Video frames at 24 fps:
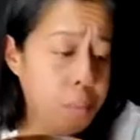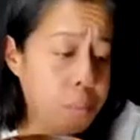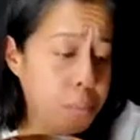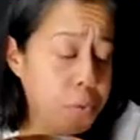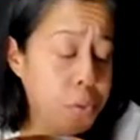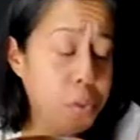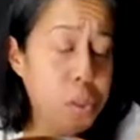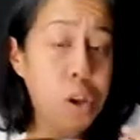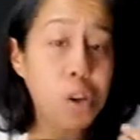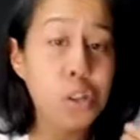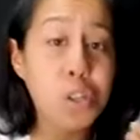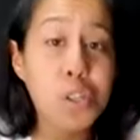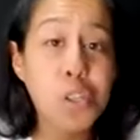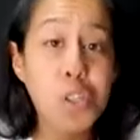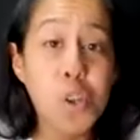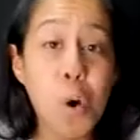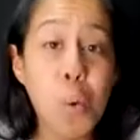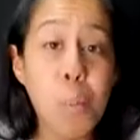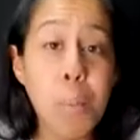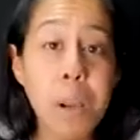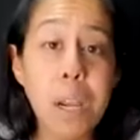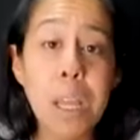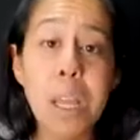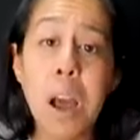there's
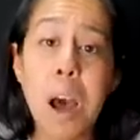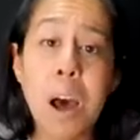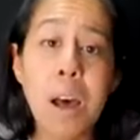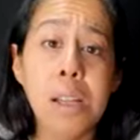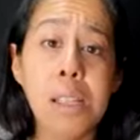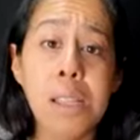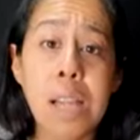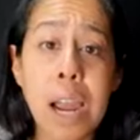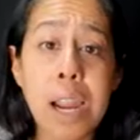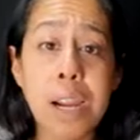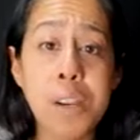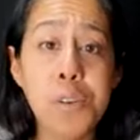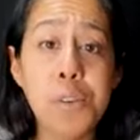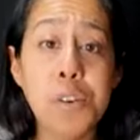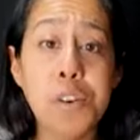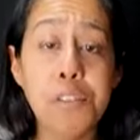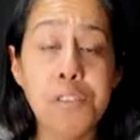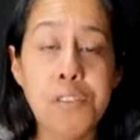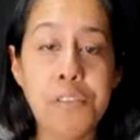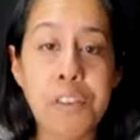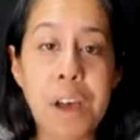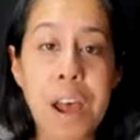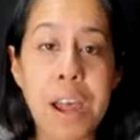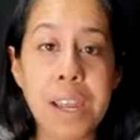so many online you can
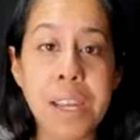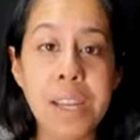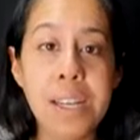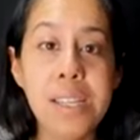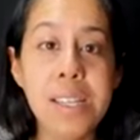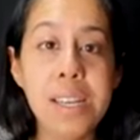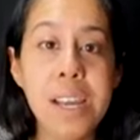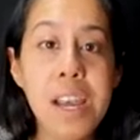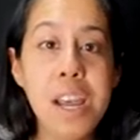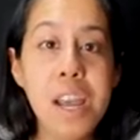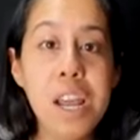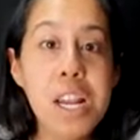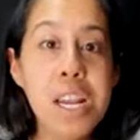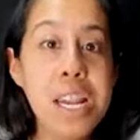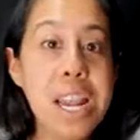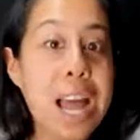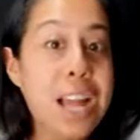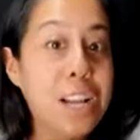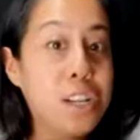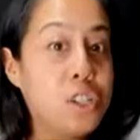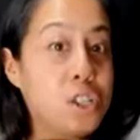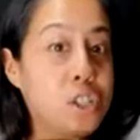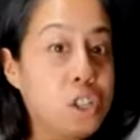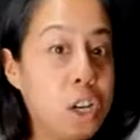find,
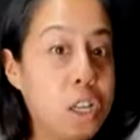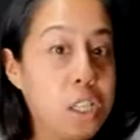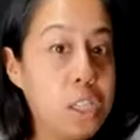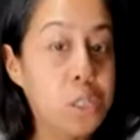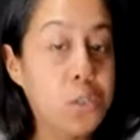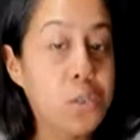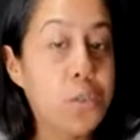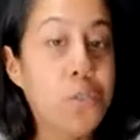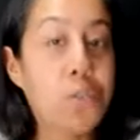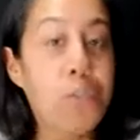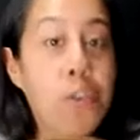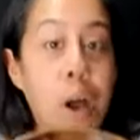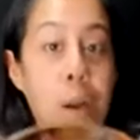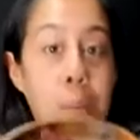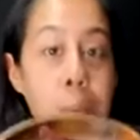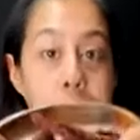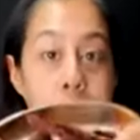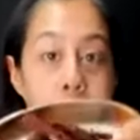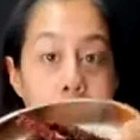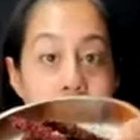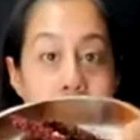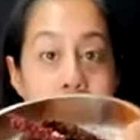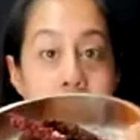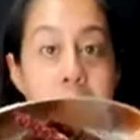not just
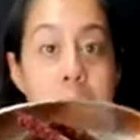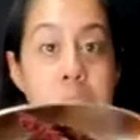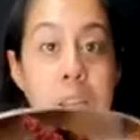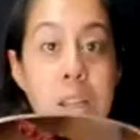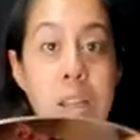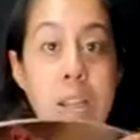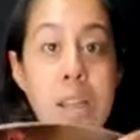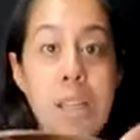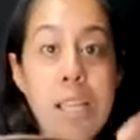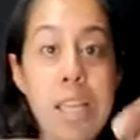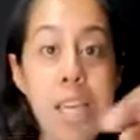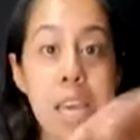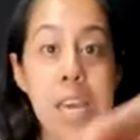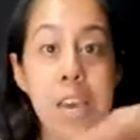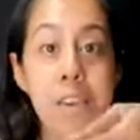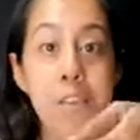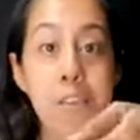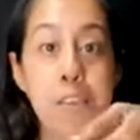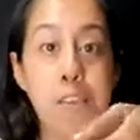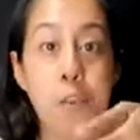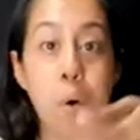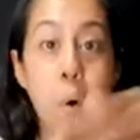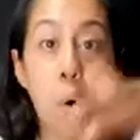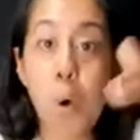from the leaf
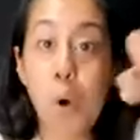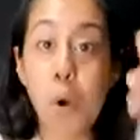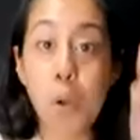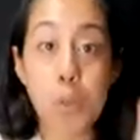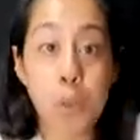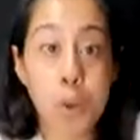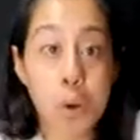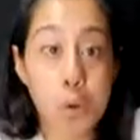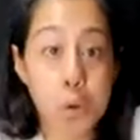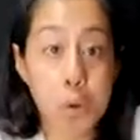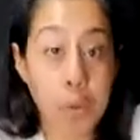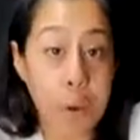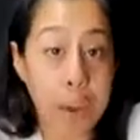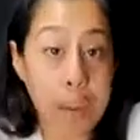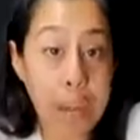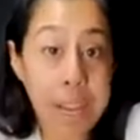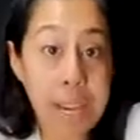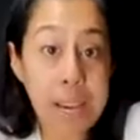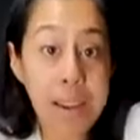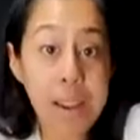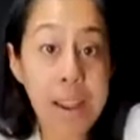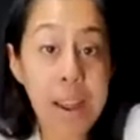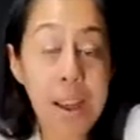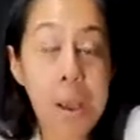or the
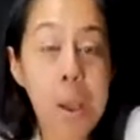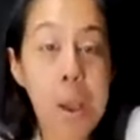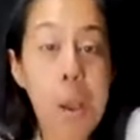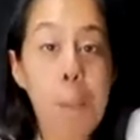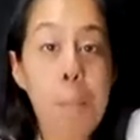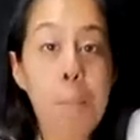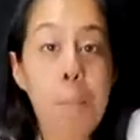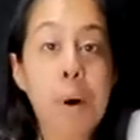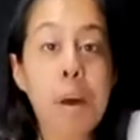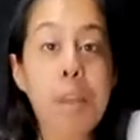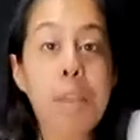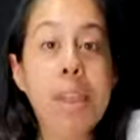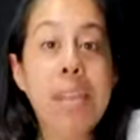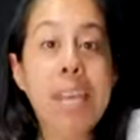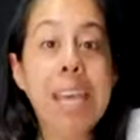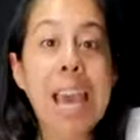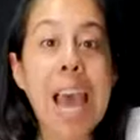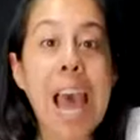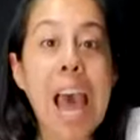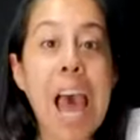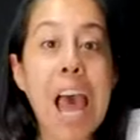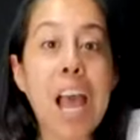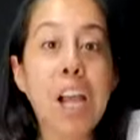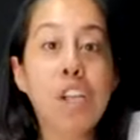grain, but the
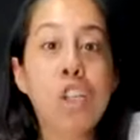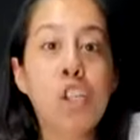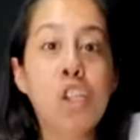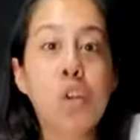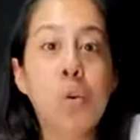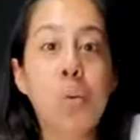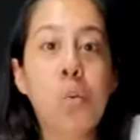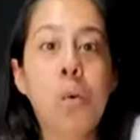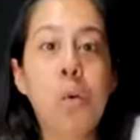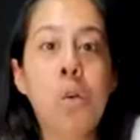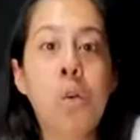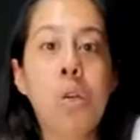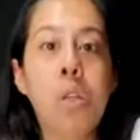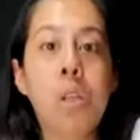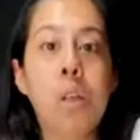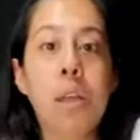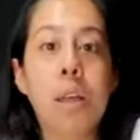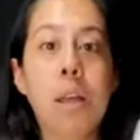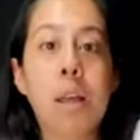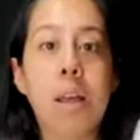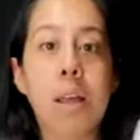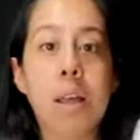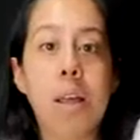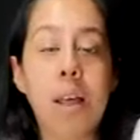actual
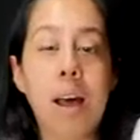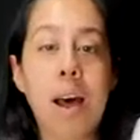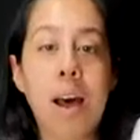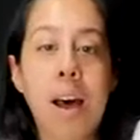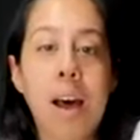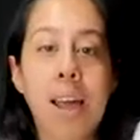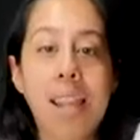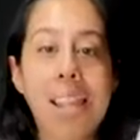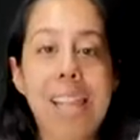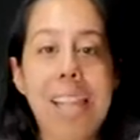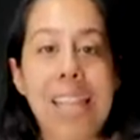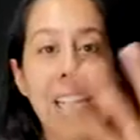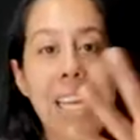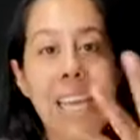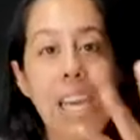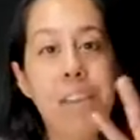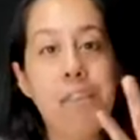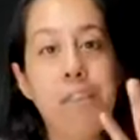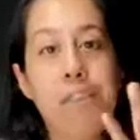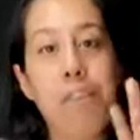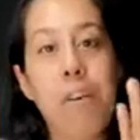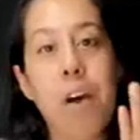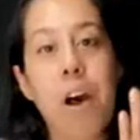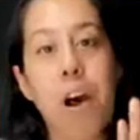
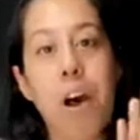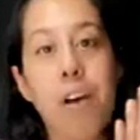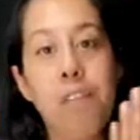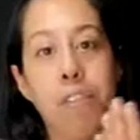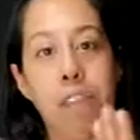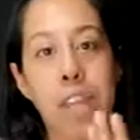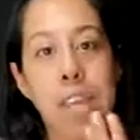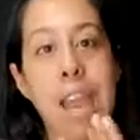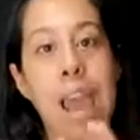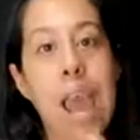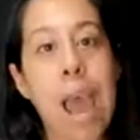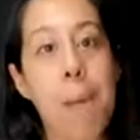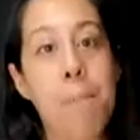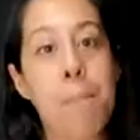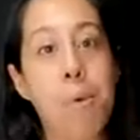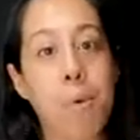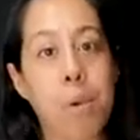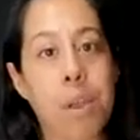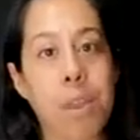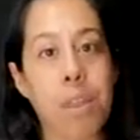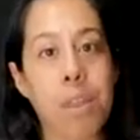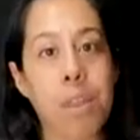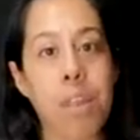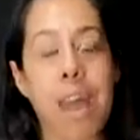leaf of the
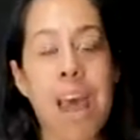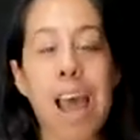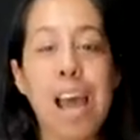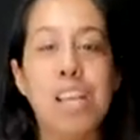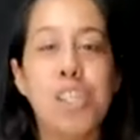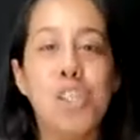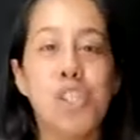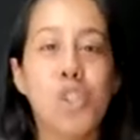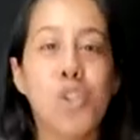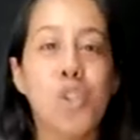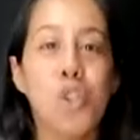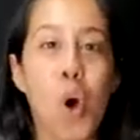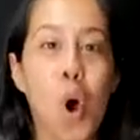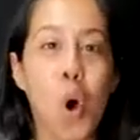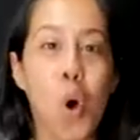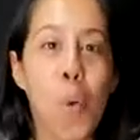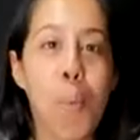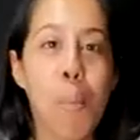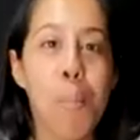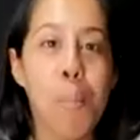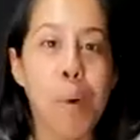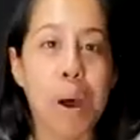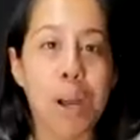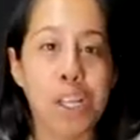amaranth has
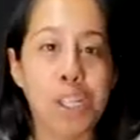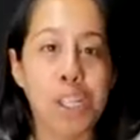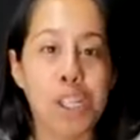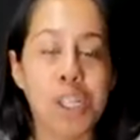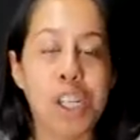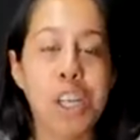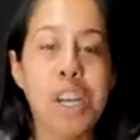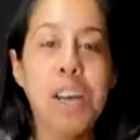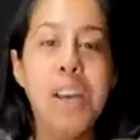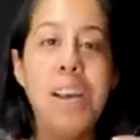so much